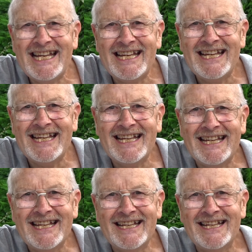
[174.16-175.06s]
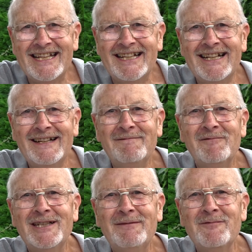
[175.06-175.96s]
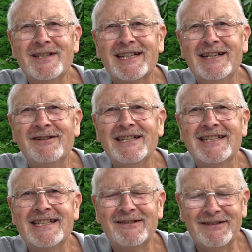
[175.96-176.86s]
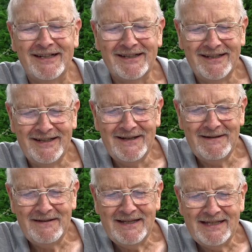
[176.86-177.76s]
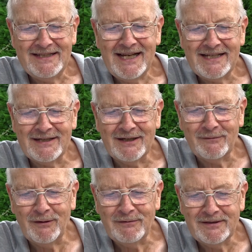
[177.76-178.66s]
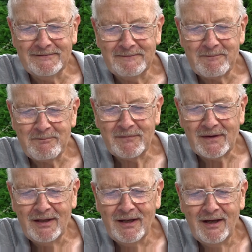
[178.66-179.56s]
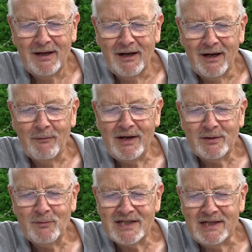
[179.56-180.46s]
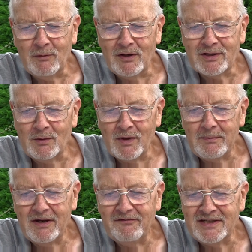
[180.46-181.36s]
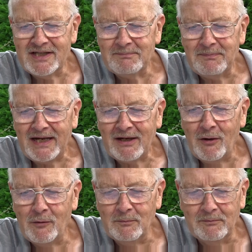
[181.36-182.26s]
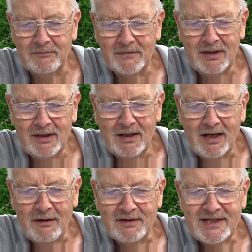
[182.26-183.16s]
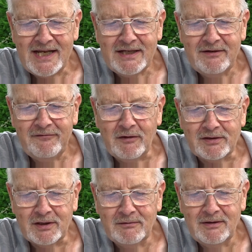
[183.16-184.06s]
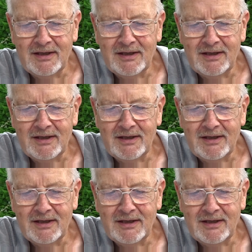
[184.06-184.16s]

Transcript: Jim. Jim's guilty secret. He says, and I quote, I went to Wisley once on one of my visits back home. I was taking a photo